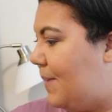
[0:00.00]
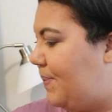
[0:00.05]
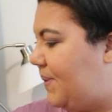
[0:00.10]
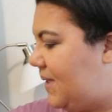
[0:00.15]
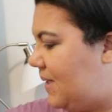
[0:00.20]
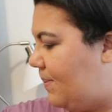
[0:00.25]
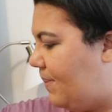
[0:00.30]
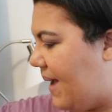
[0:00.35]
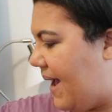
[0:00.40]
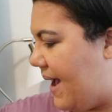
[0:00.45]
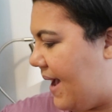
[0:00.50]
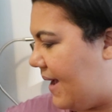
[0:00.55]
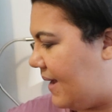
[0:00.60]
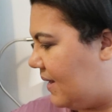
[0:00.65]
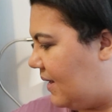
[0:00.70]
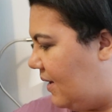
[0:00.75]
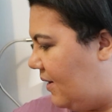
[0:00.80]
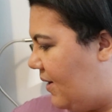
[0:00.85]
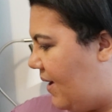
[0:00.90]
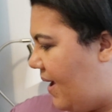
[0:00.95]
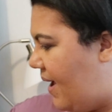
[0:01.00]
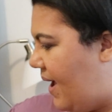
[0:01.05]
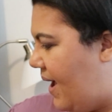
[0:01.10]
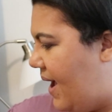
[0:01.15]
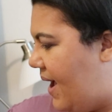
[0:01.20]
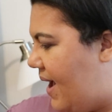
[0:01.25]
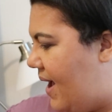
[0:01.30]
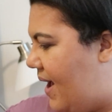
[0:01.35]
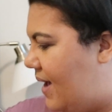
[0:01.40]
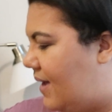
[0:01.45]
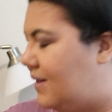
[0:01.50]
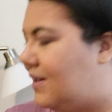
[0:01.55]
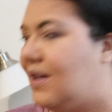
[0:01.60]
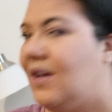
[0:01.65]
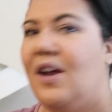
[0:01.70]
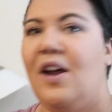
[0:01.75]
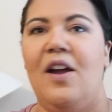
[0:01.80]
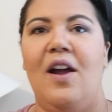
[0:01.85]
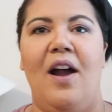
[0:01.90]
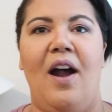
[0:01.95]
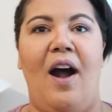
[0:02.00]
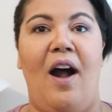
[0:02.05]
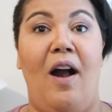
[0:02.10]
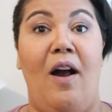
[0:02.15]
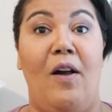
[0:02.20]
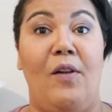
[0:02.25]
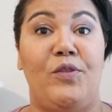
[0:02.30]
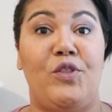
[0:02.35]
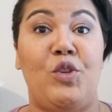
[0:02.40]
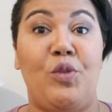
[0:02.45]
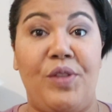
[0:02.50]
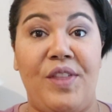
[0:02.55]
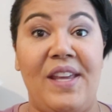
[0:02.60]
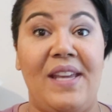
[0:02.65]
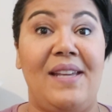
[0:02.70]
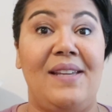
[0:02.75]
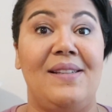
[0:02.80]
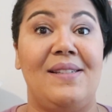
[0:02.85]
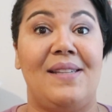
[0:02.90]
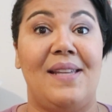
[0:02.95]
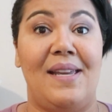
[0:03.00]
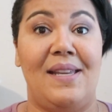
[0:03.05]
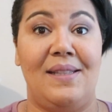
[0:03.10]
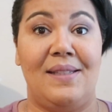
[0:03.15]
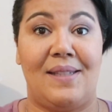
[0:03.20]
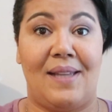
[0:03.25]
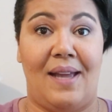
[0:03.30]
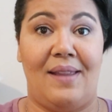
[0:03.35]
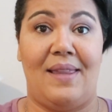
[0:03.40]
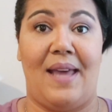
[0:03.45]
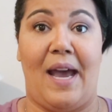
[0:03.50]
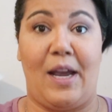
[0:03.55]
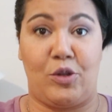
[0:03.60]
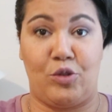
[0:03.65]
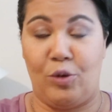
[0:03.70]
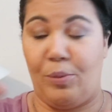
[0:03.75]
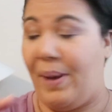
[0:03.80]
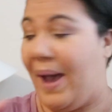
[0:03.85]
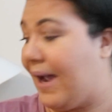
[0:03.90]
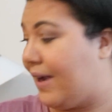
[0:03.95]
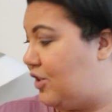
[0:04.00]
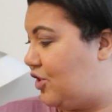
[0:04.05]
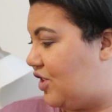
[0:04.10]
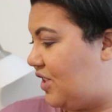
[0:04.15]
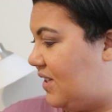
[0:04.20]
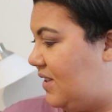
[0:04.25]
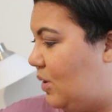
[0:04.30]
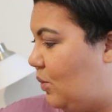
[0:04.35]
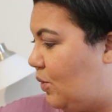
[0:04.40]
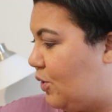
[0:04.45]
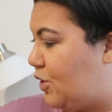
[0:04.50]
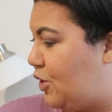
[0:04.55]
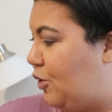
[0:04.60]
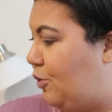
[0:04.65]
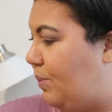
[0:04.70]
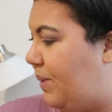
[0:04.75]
Ipsy bag had uh, two things inside the actual packaging that were too